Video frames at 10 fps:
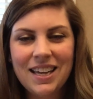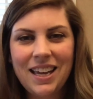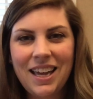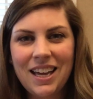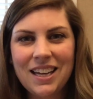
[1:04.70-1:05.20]

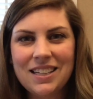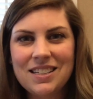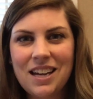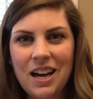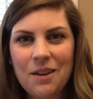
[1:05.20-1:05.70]

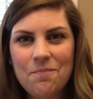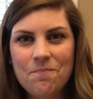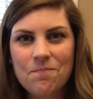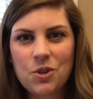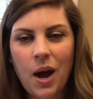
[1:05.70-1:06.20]
And
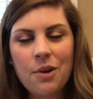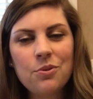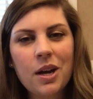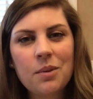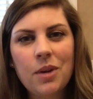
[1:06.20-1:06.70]
so I would
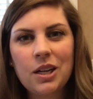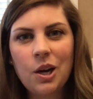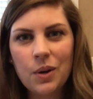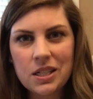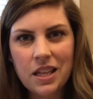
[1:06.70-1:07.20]
recommend
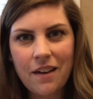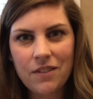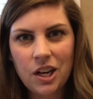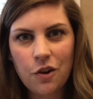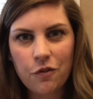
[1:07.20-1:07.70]
going to that
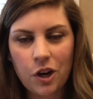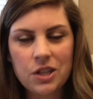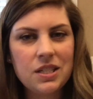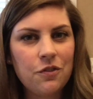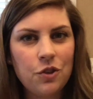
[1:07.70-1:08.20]
video
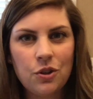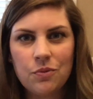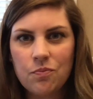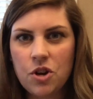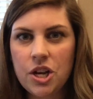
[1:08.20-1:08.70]
first. If
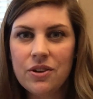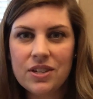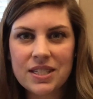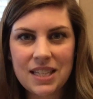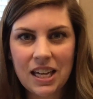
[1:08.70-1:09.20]
you're new
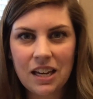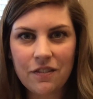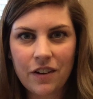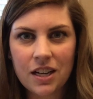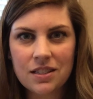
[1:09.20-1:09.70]
to
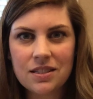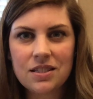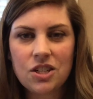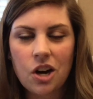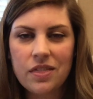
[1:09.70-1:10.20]
sinking funds,
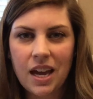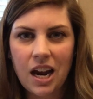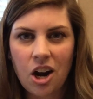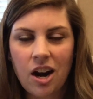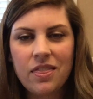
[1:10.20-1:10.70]
start
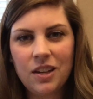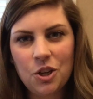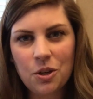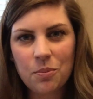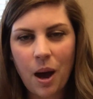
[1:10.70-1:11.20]
there, and then
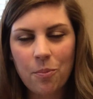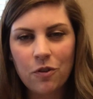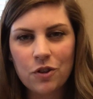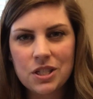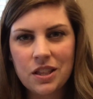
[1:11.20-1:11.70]
you can pop
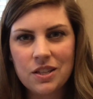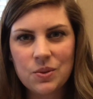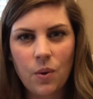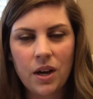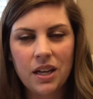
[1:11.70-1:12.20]
over to
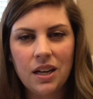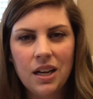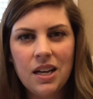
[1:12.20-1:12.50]
this one.